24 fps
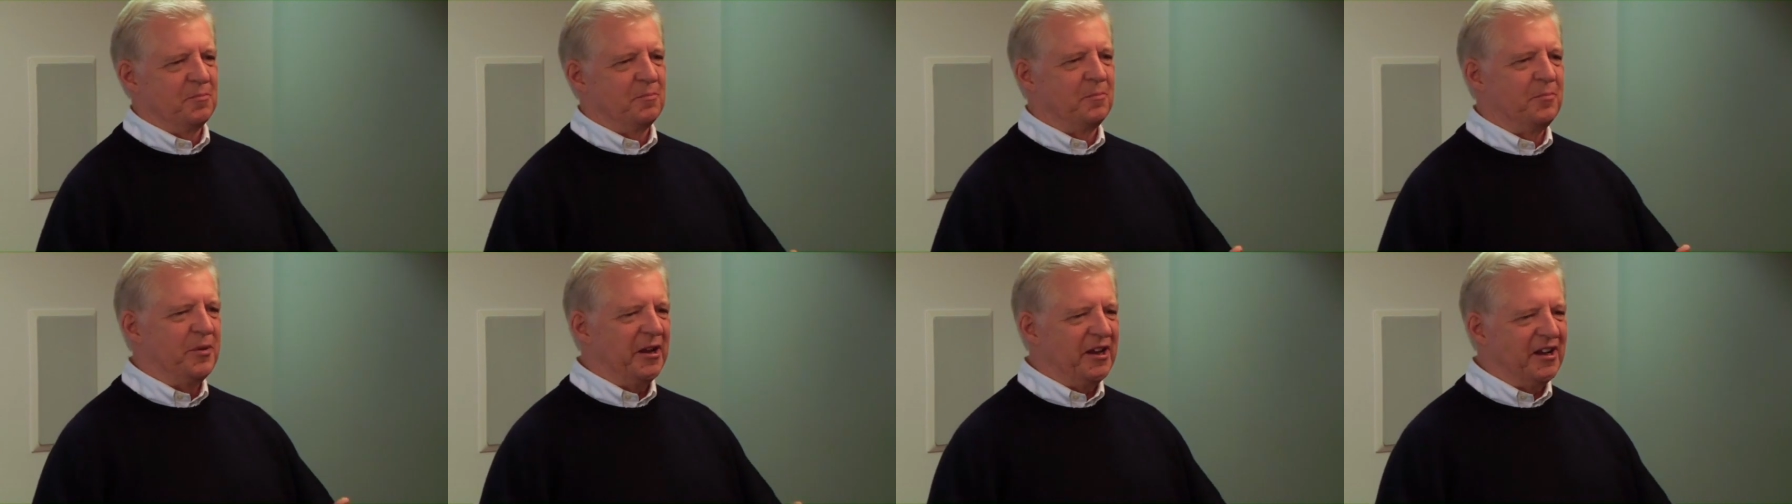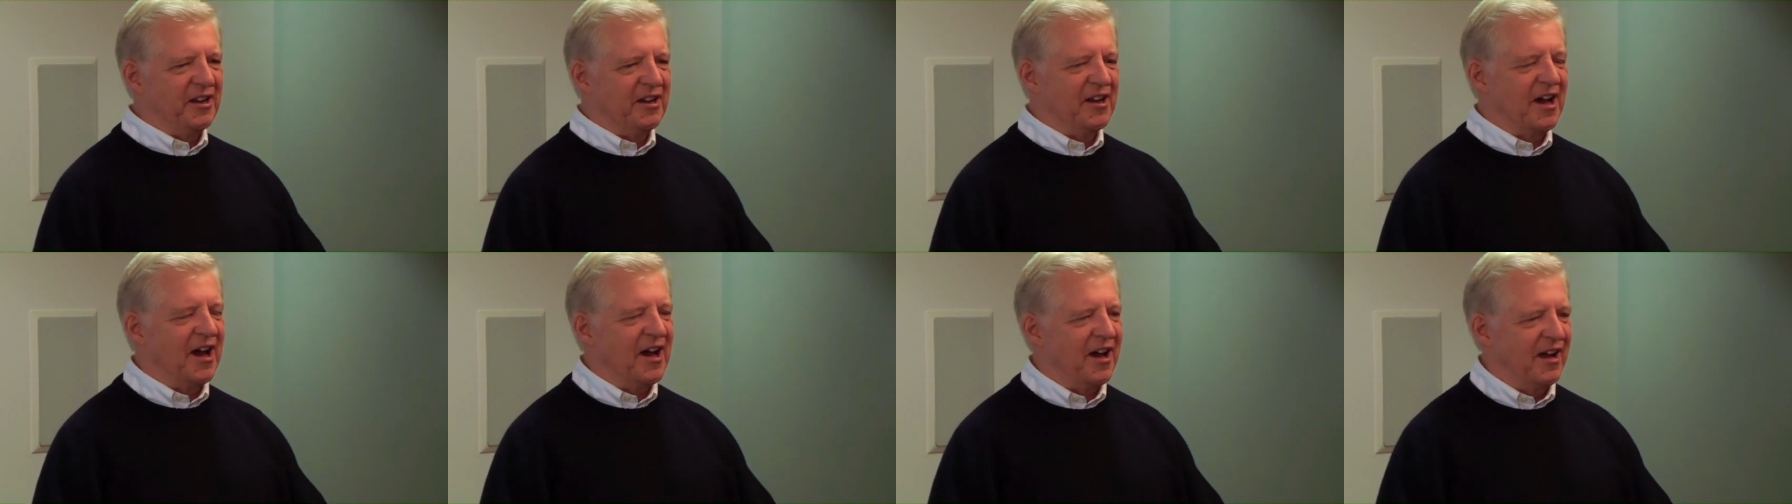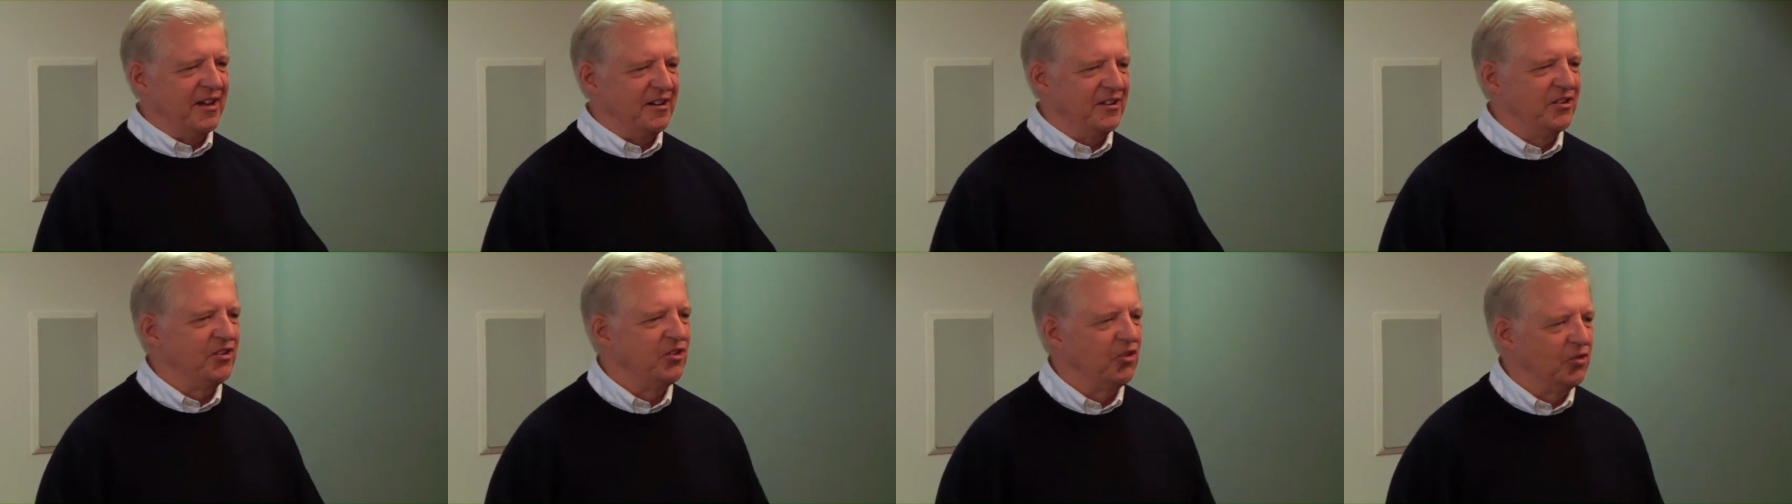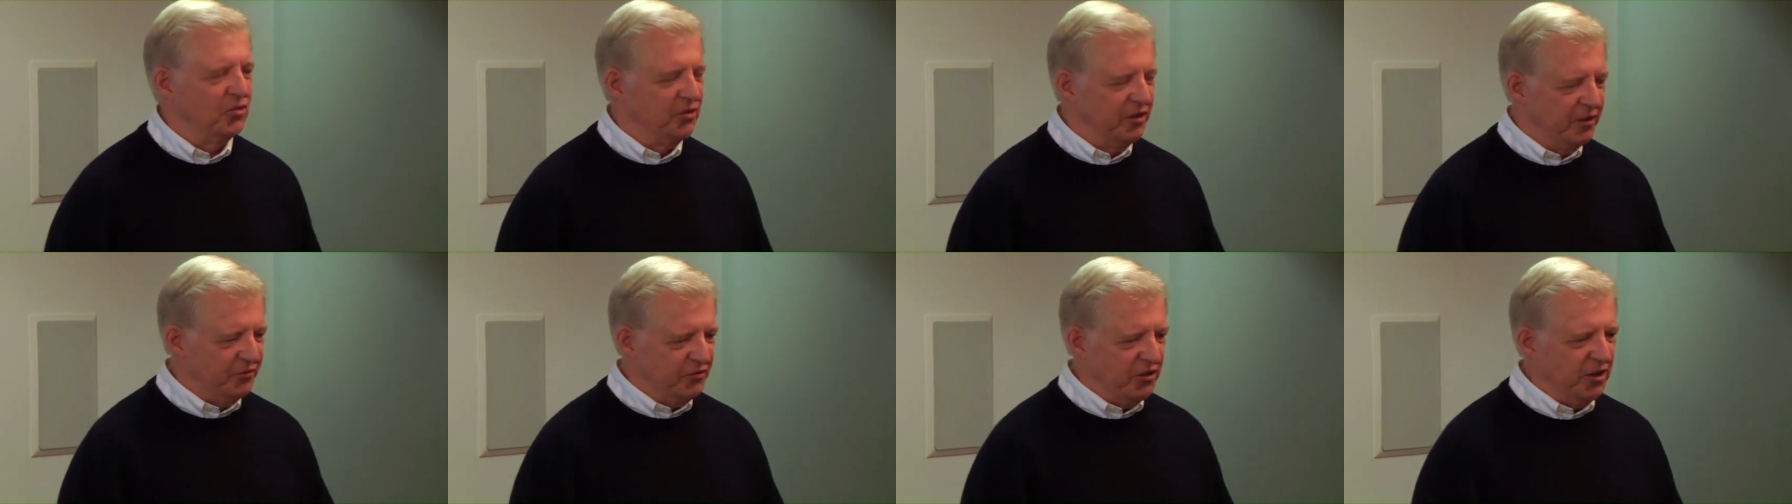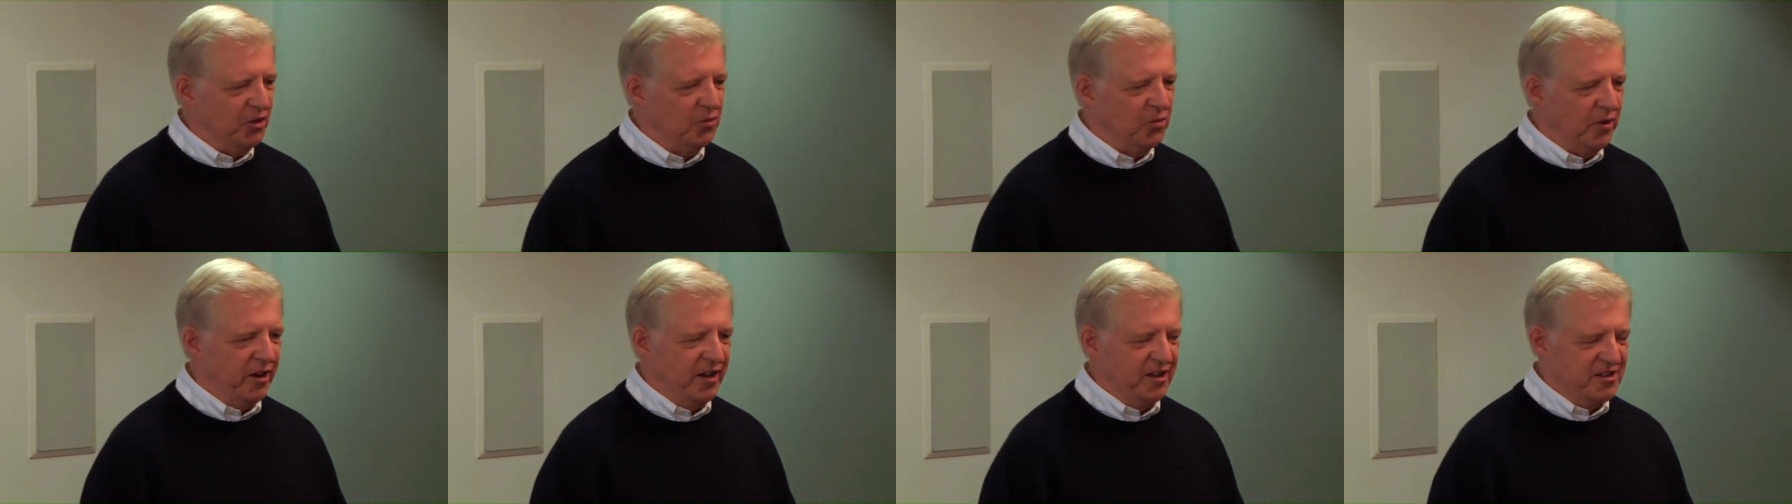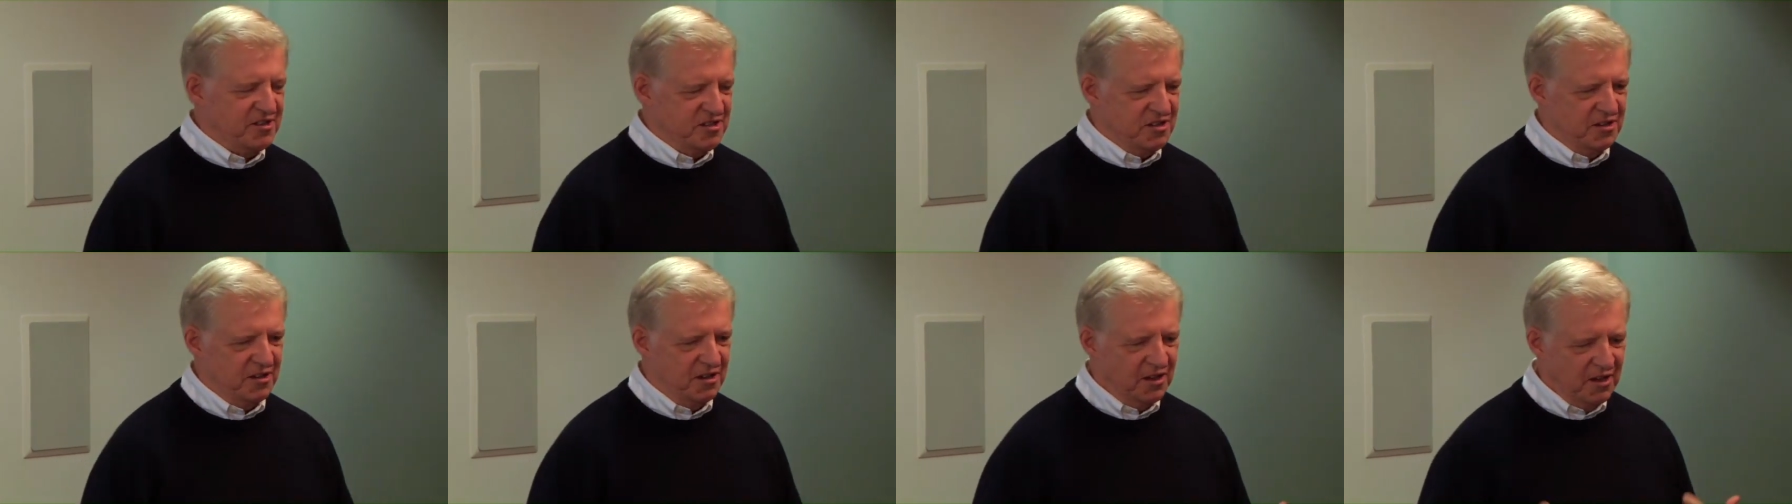big guy, you know, lifting
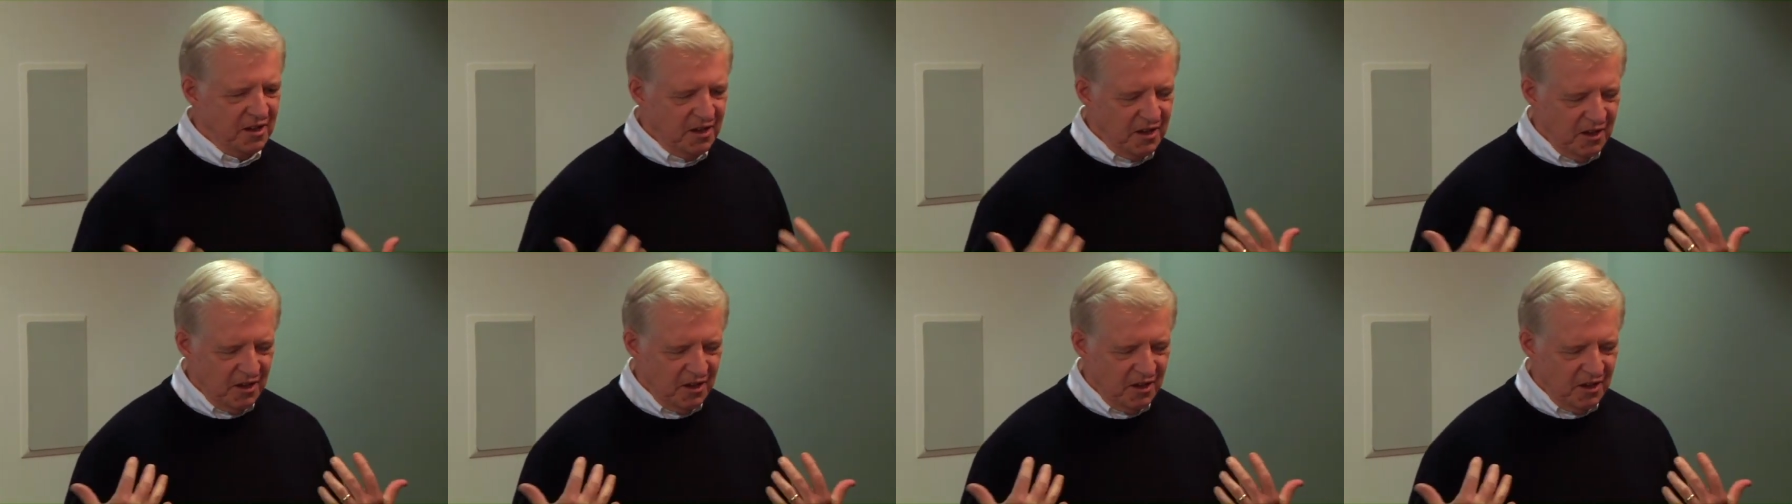weights and